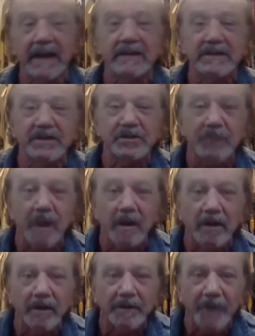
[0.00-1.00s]
it's a
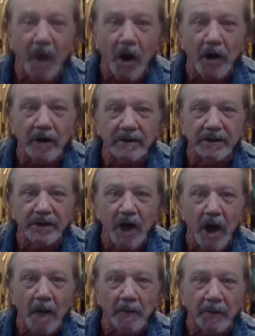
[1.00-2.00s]
struggle of art and
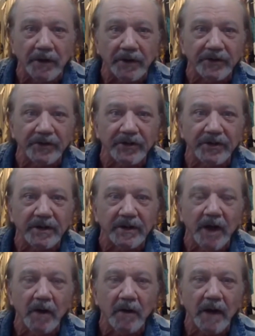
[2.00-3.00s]
commerce, you
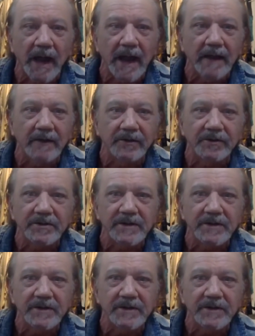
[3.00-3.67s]
know, and